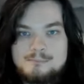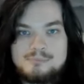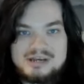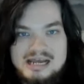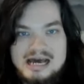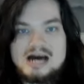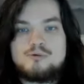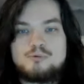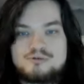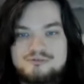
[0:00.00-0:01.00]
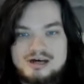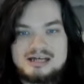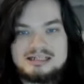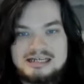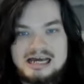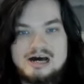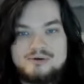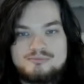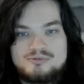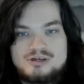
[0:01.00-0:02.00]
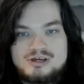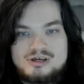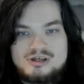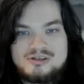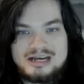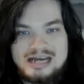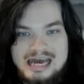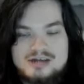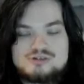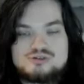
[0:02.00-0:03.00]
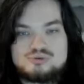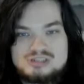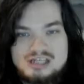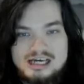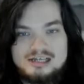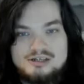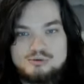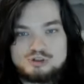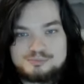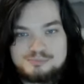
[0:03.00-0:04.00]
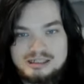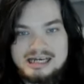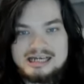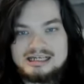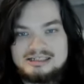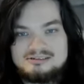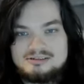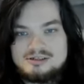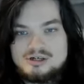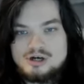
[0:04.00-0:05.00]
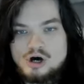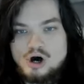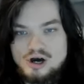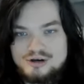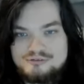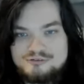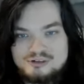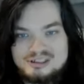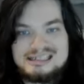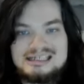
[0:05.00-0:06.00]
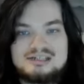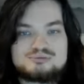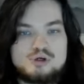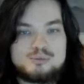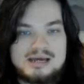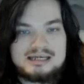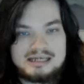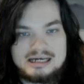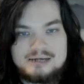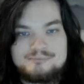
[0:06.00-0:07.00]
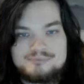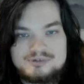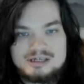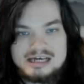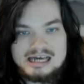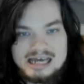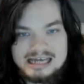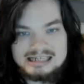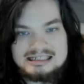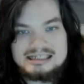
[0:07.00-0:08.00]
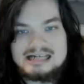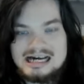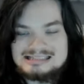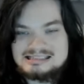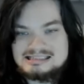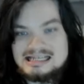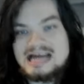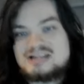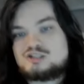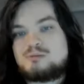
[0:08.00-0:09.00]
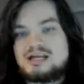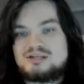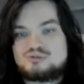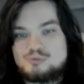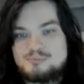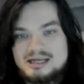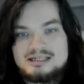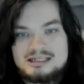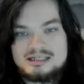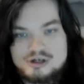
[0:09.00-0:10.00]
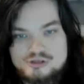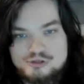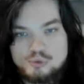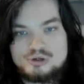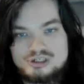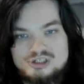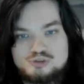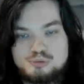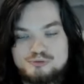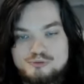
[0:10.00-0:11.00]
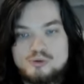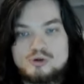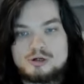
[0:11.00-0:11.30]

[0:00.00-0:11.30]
But now we're finding out that Andrew Tate was planning on fleeing Romania, and he got snatched by the Romanian authorities before